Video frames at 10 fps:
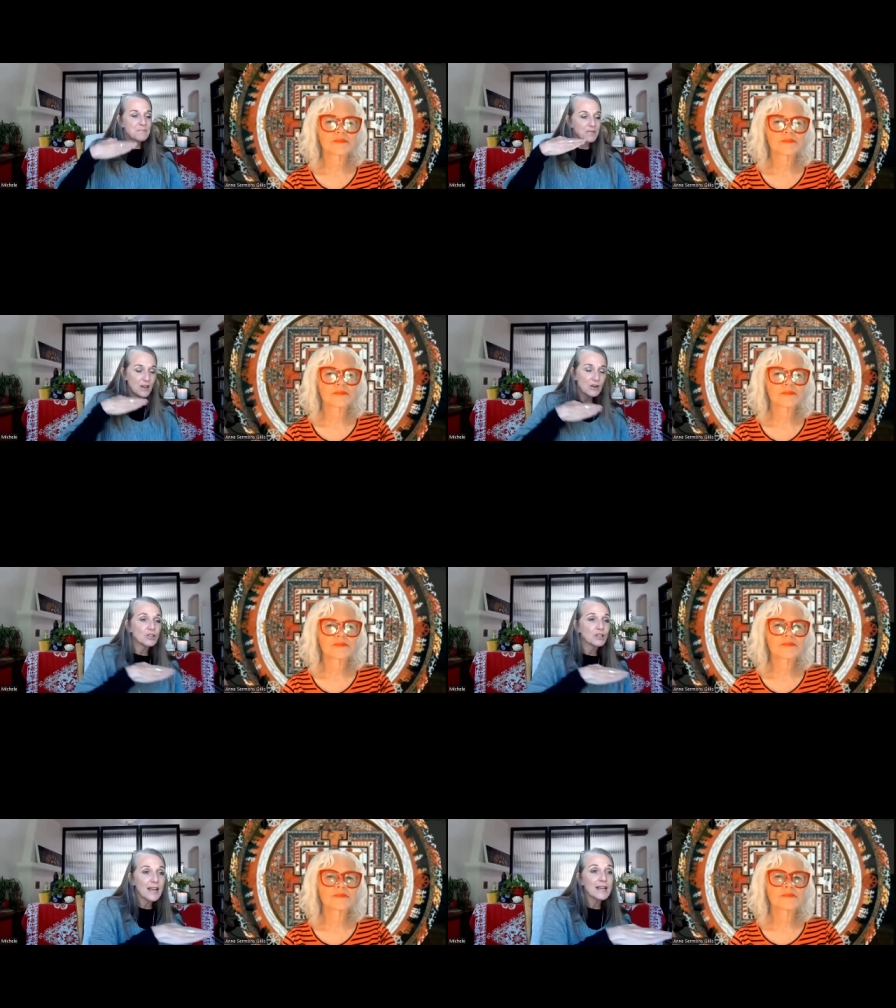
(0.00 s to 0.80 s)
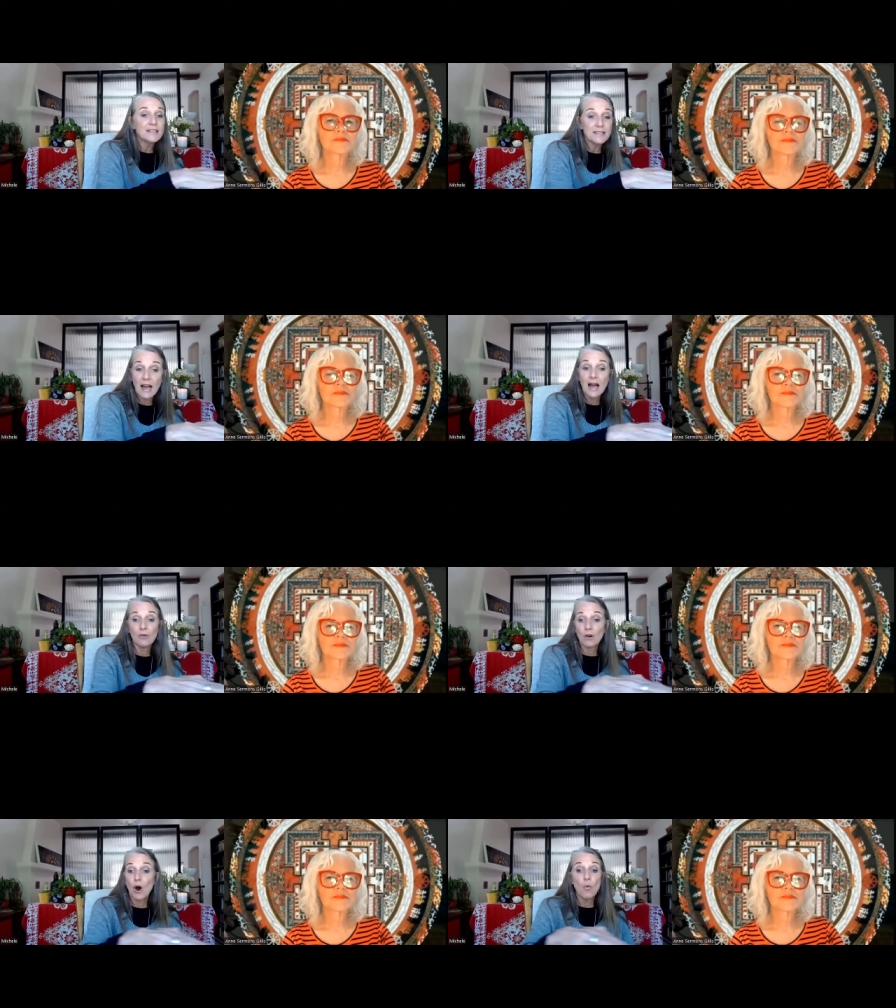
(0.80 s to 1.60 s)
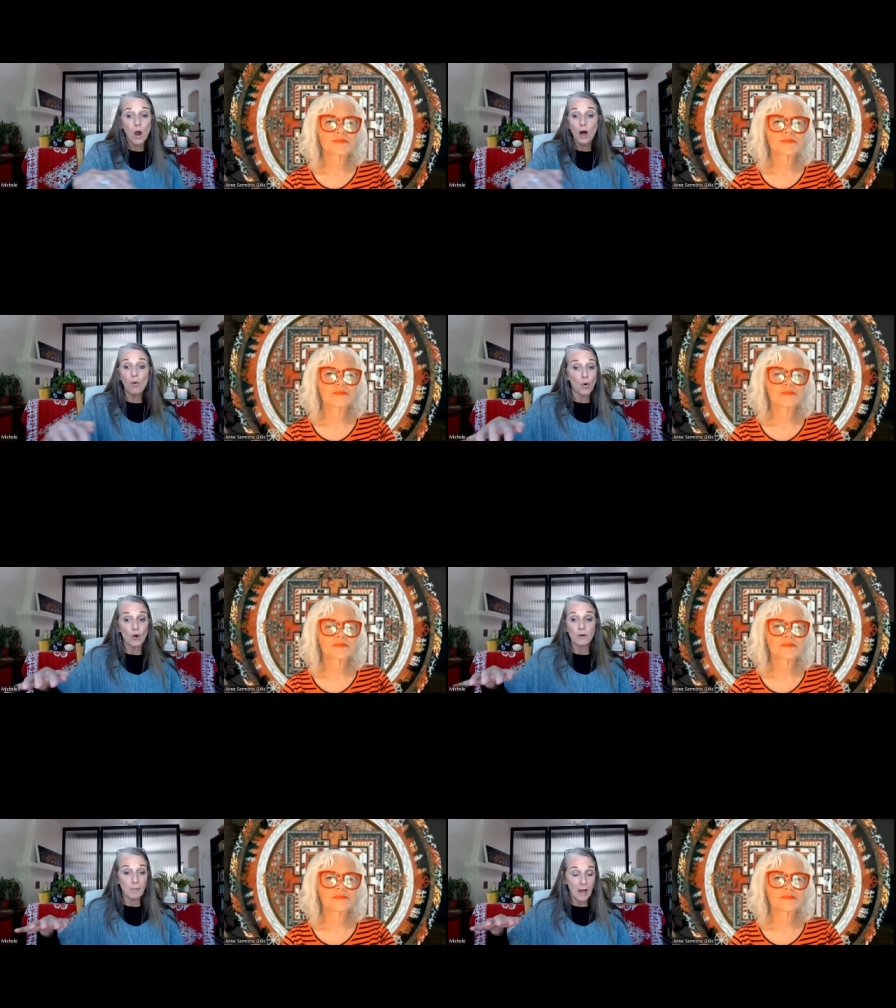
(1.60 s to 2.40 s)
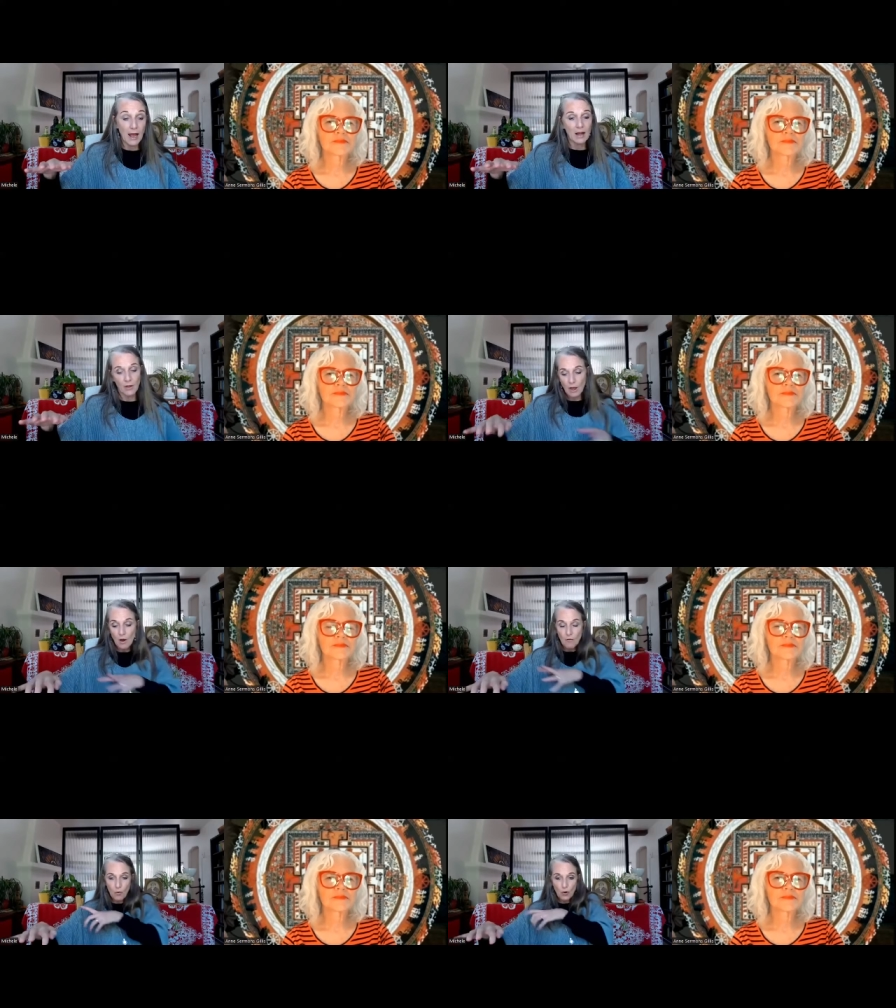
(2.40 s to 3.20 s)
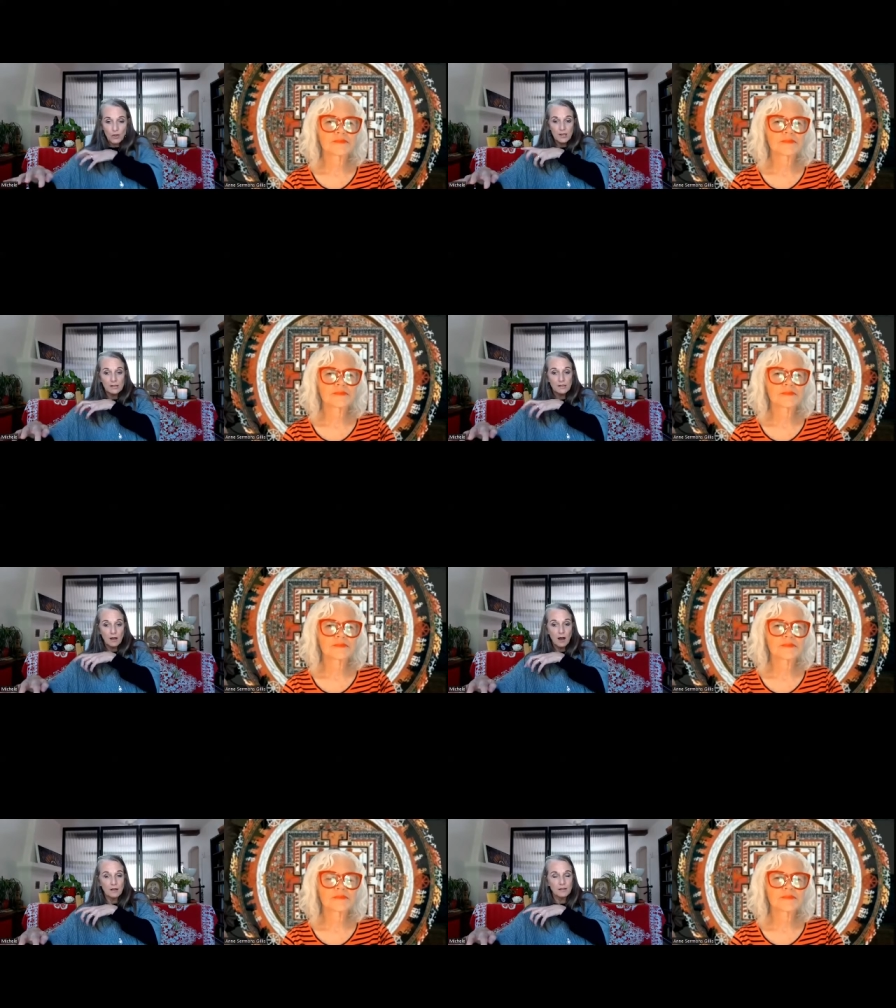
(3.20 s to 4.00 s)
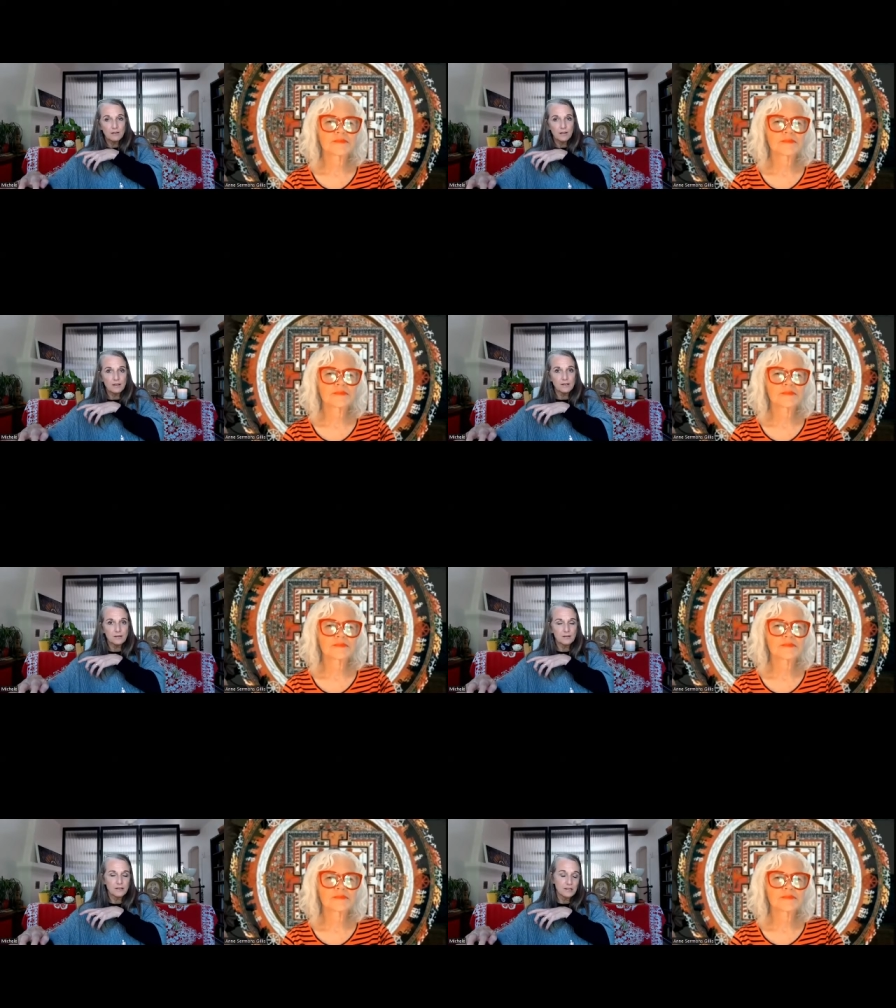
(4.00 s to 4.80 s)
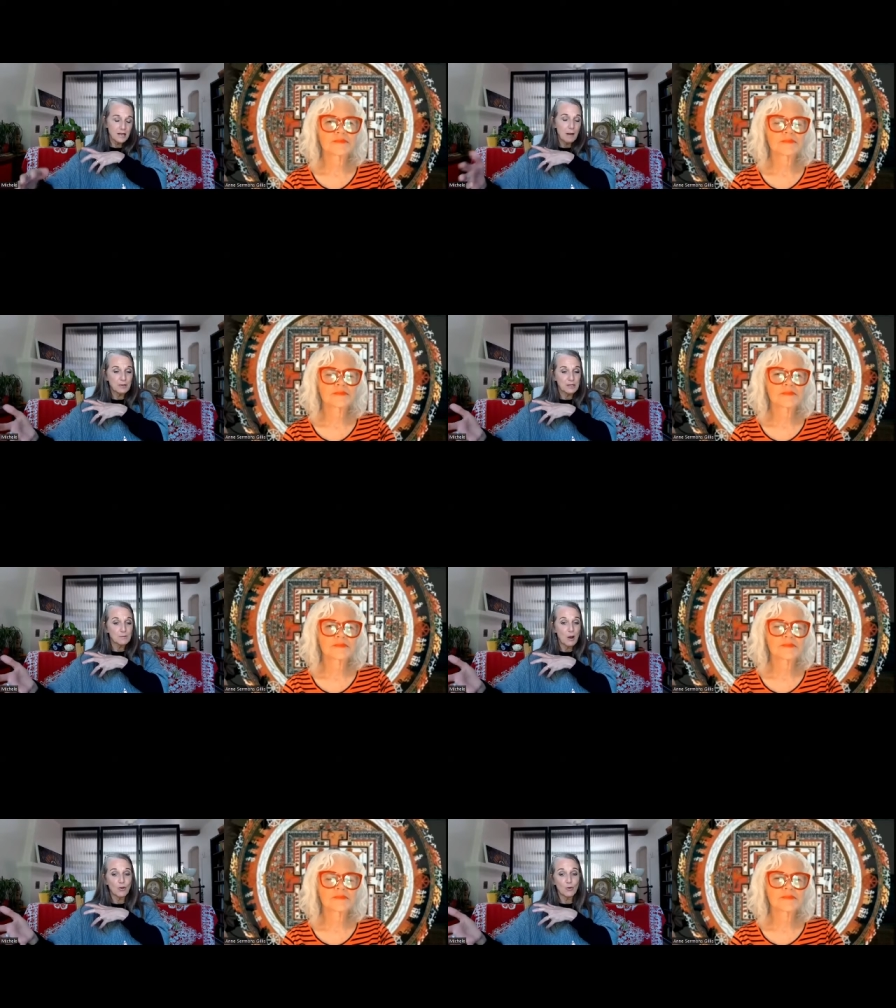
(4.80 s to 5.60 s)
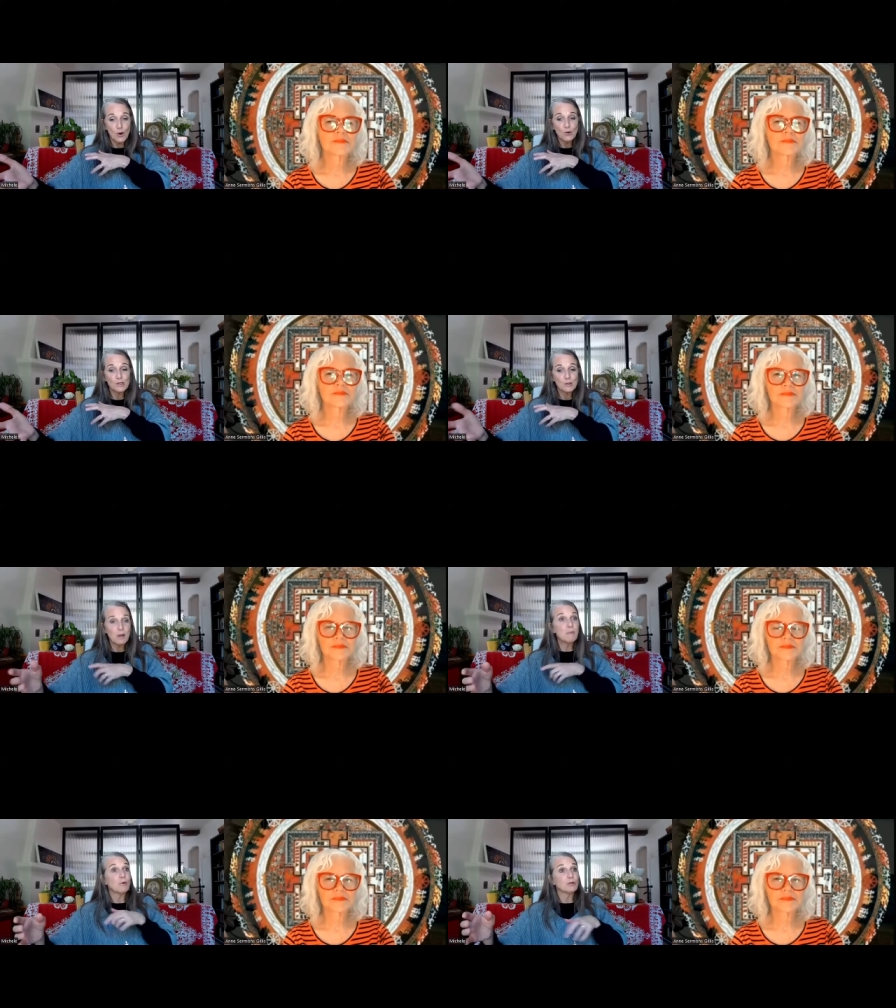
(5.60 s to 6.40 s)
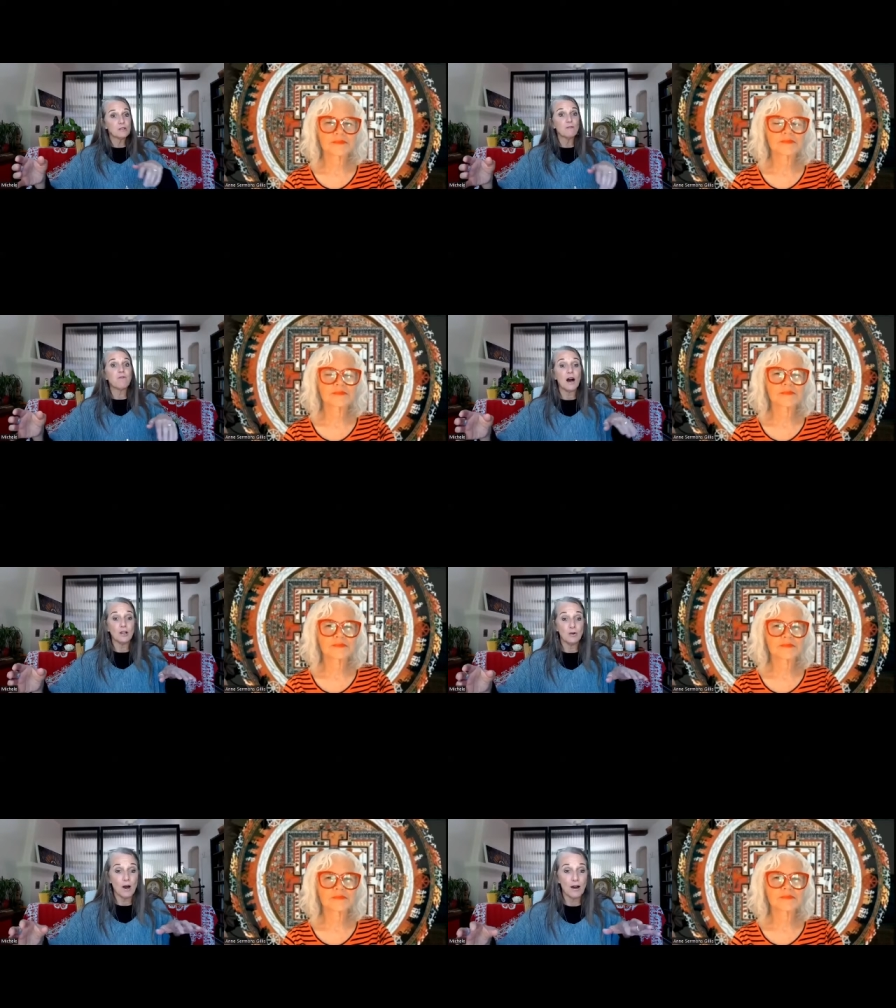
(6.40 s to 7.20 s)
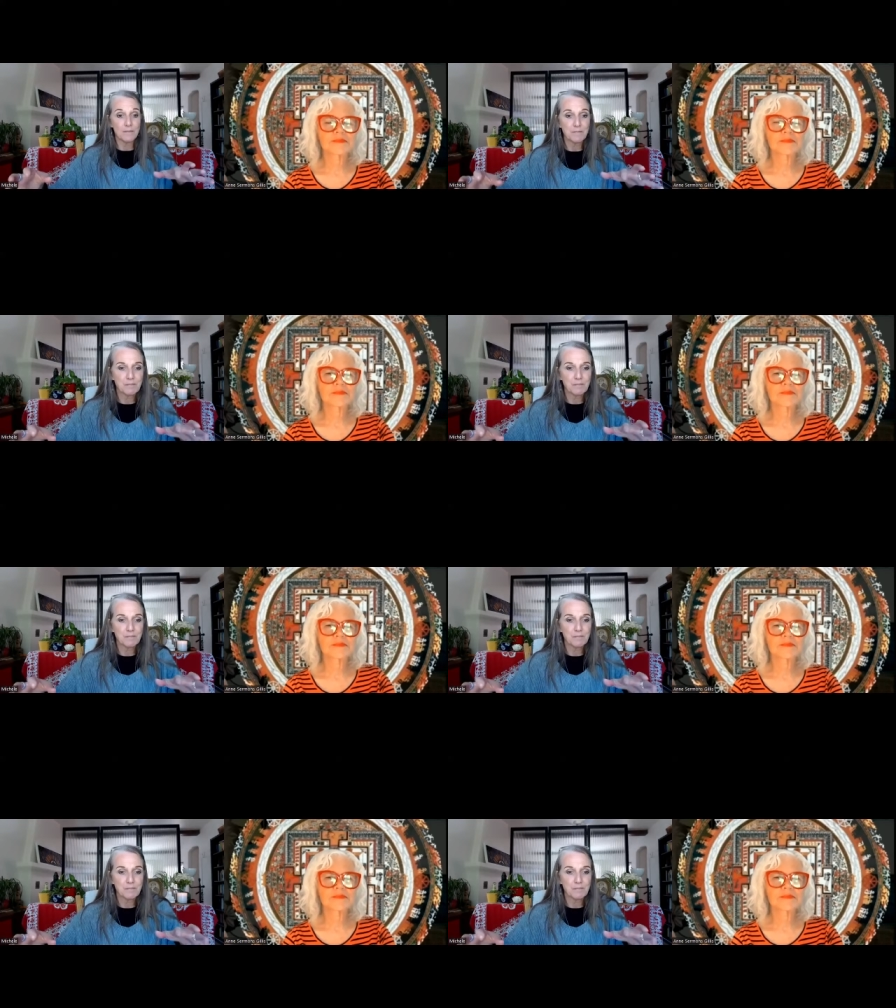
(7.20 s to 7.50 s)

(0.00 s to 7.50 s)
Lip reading: They're laying down a well-worn path for these stop and smell the roses people to follow on.